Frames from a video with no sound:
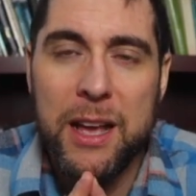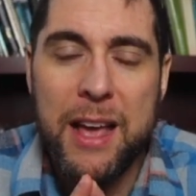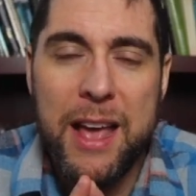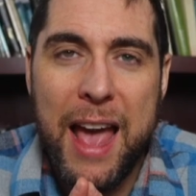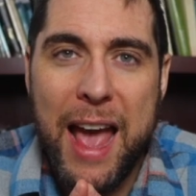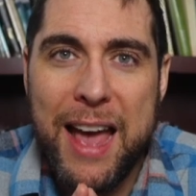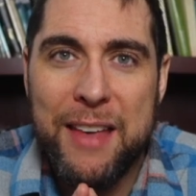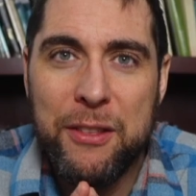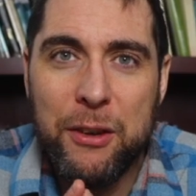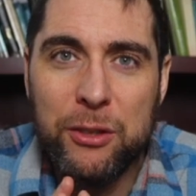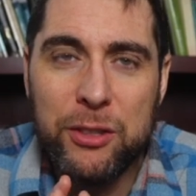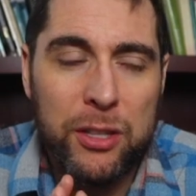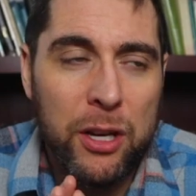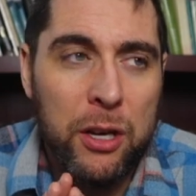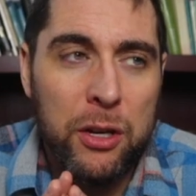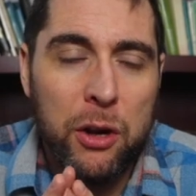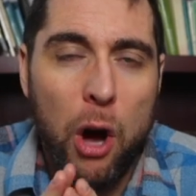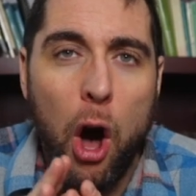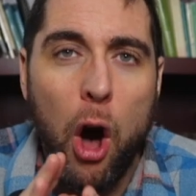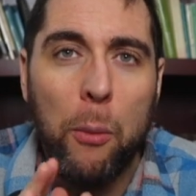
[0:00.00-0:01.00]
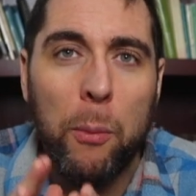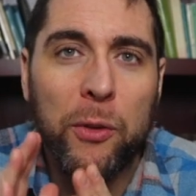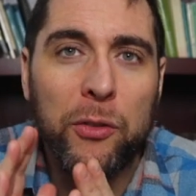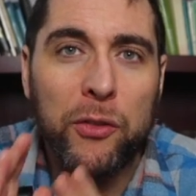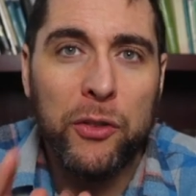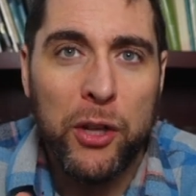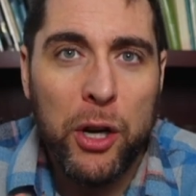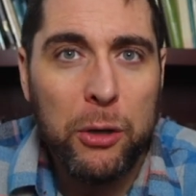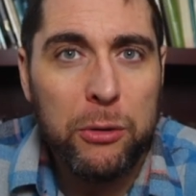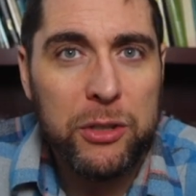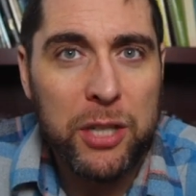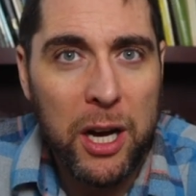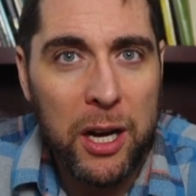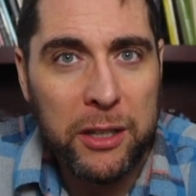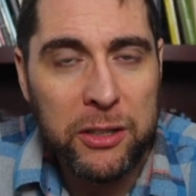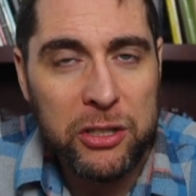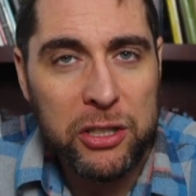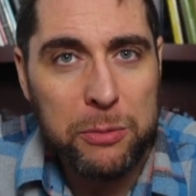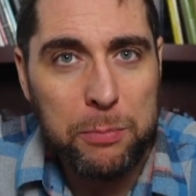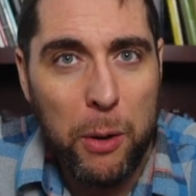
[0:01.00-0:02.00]
and there's almost no
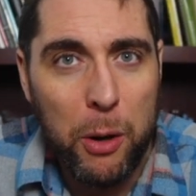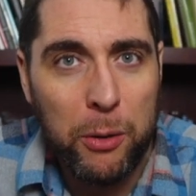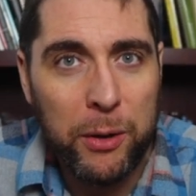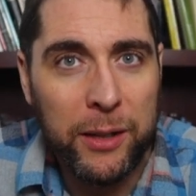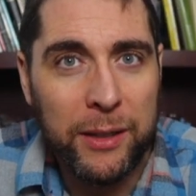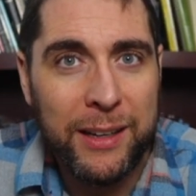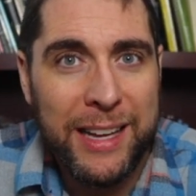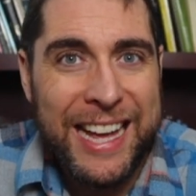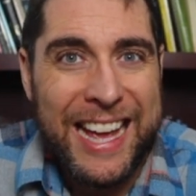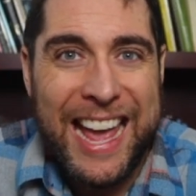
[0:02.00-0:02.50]
tongues spoken